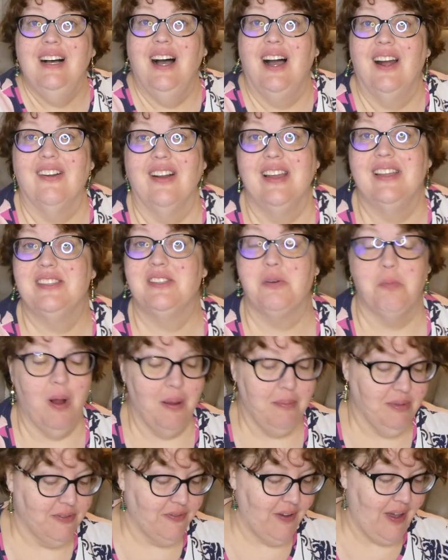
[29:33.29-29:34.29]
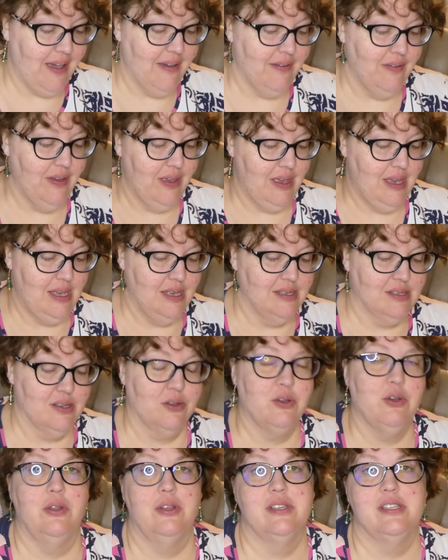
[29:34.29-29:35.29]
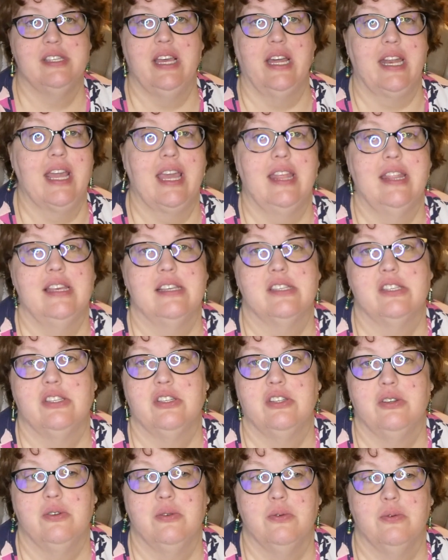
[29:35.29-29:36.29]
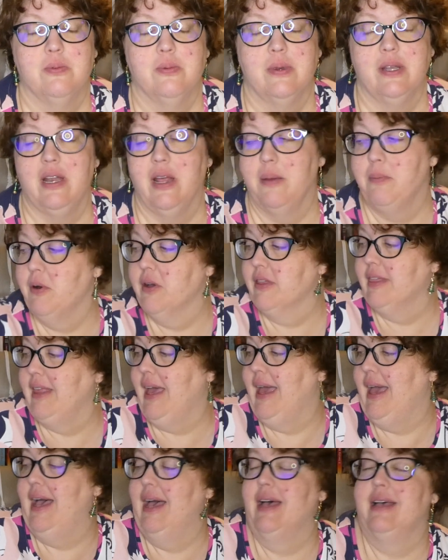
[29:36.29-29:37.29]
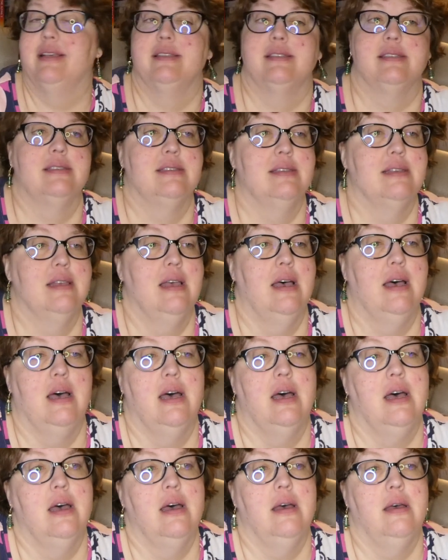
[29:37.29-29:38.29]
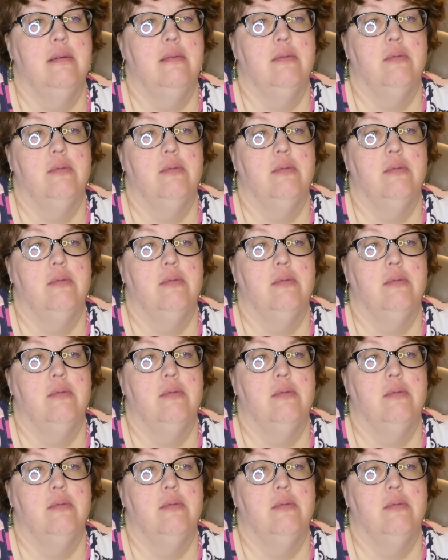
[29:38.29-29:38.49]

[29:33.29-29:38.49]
All right, so prompt five is goal setting, and this is to read a book that has, uh,